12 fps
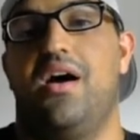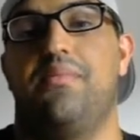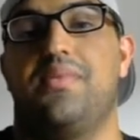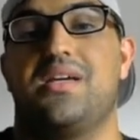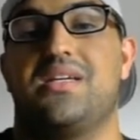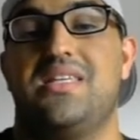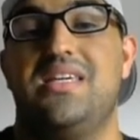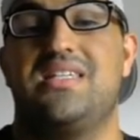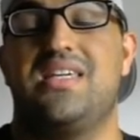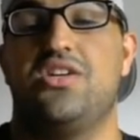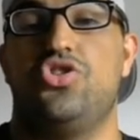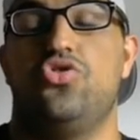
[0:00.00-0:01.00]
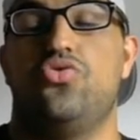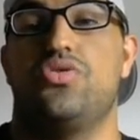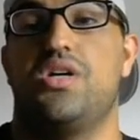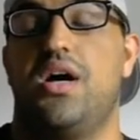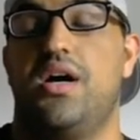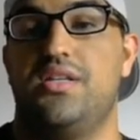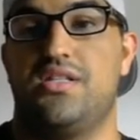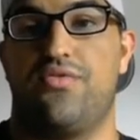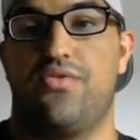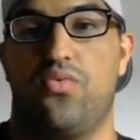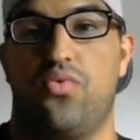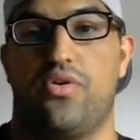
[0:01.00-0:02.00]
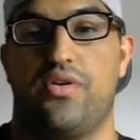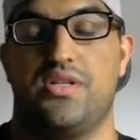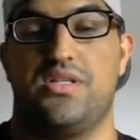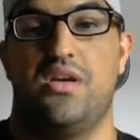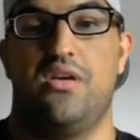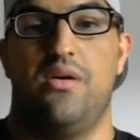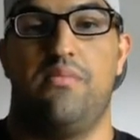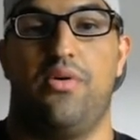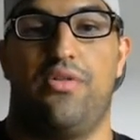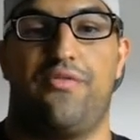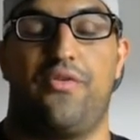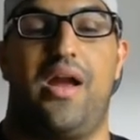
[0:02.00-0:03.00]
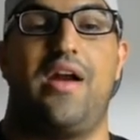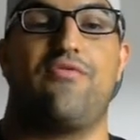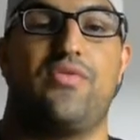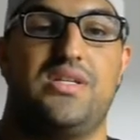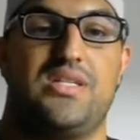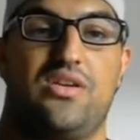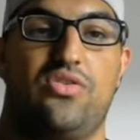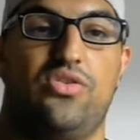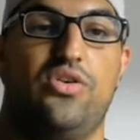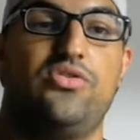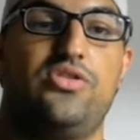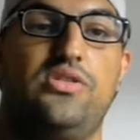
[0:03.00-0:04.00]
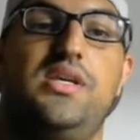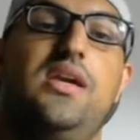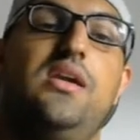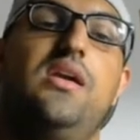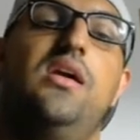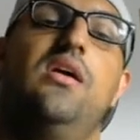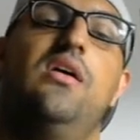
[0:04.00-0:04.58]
because these get you tons of rewards, both for every single node you take,